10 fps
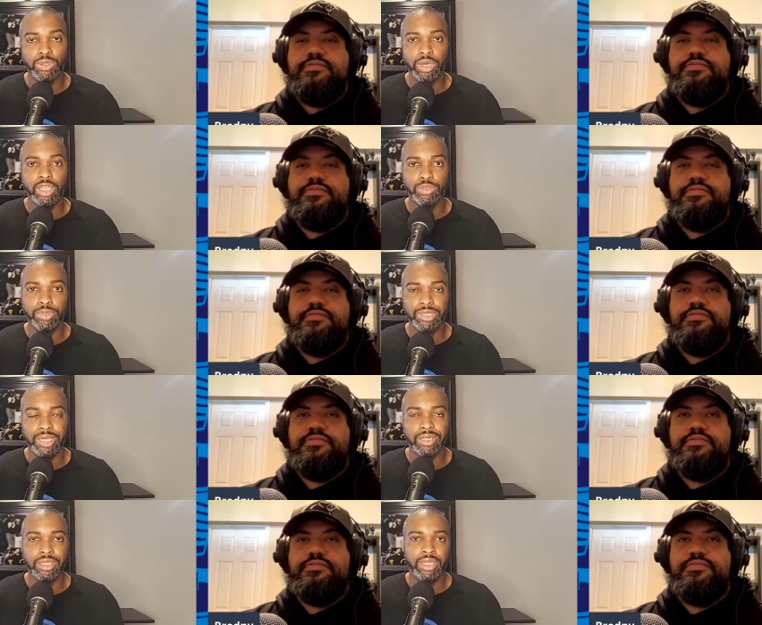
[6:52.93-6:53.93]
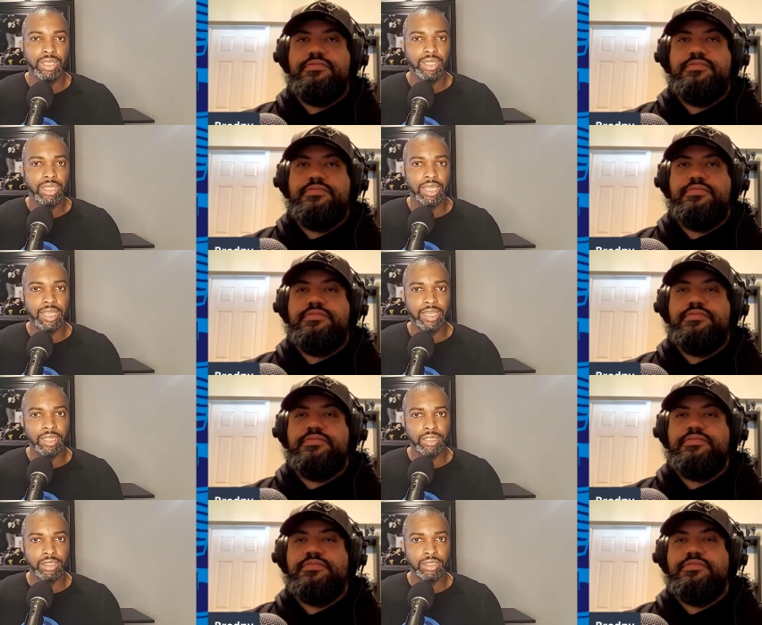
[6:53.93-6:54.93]
Speaker 1: to 100%.
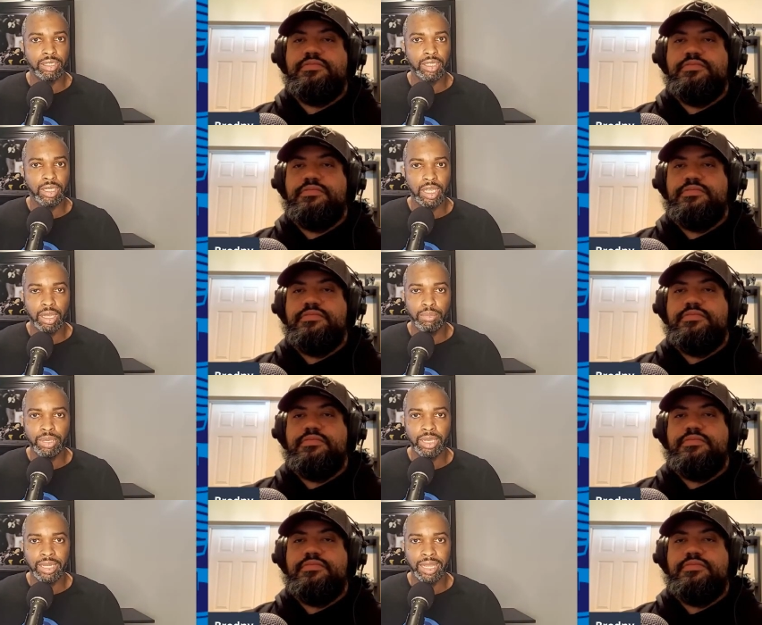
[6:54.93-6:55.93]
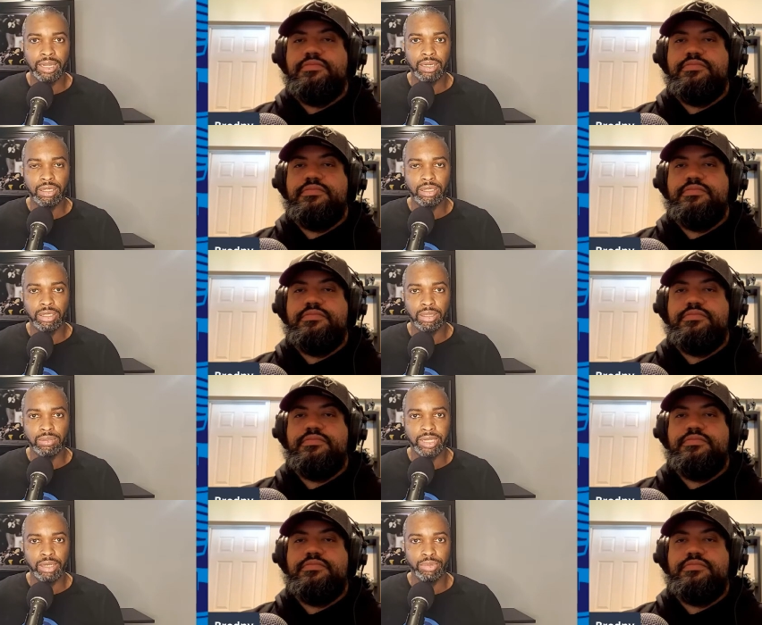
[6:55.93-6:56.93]
And him being that, you
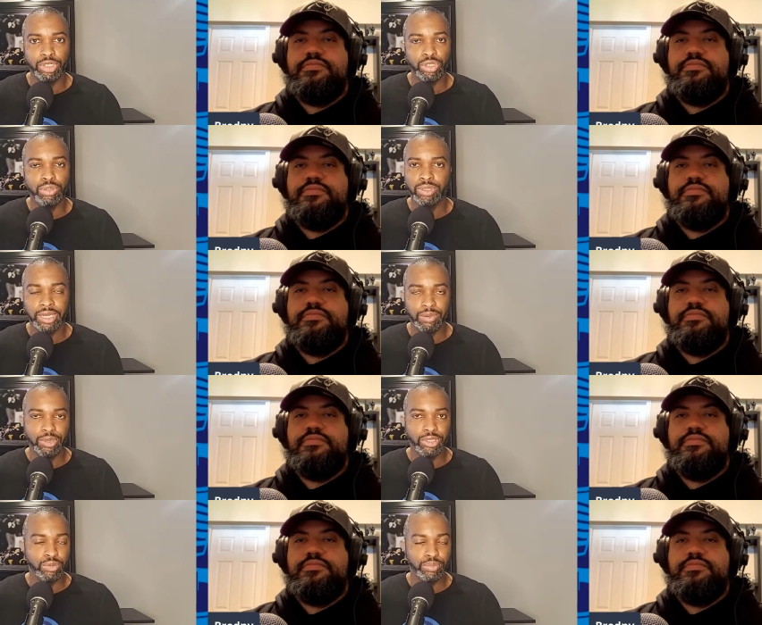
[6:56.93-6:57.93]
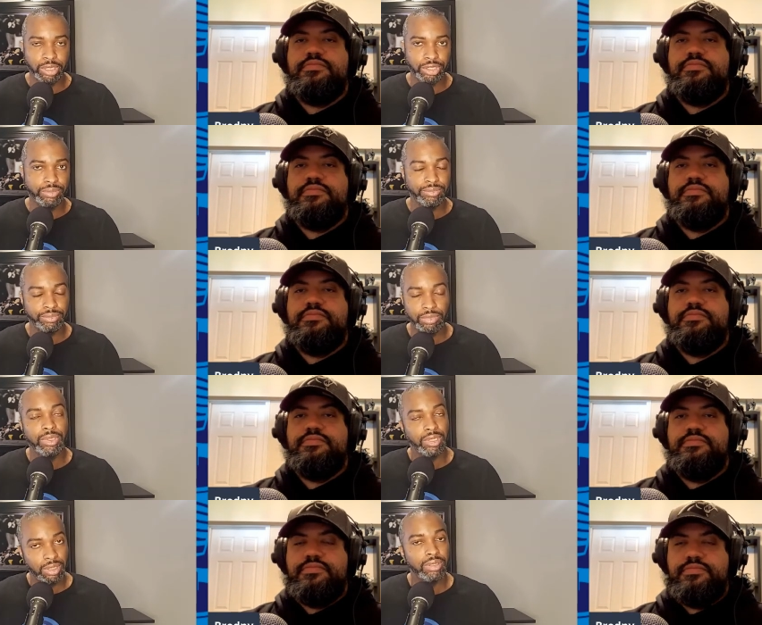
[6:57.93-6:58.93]
know, that number two to that one two punch
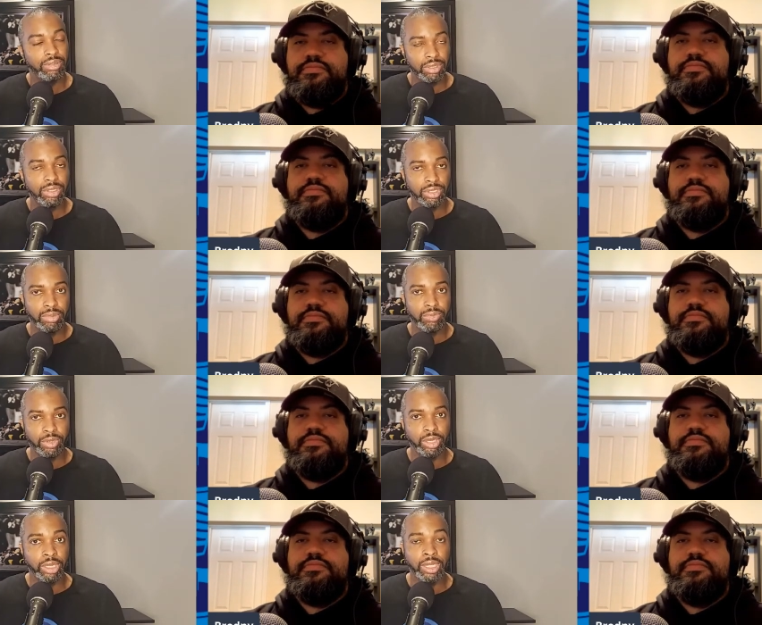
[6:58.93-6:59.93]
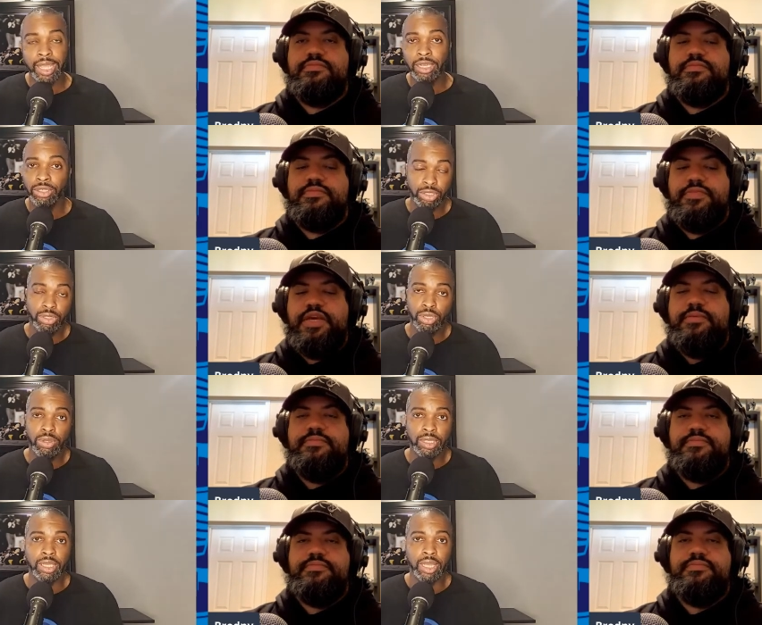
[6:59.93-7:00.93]
should be really good. And you're still yeah. using,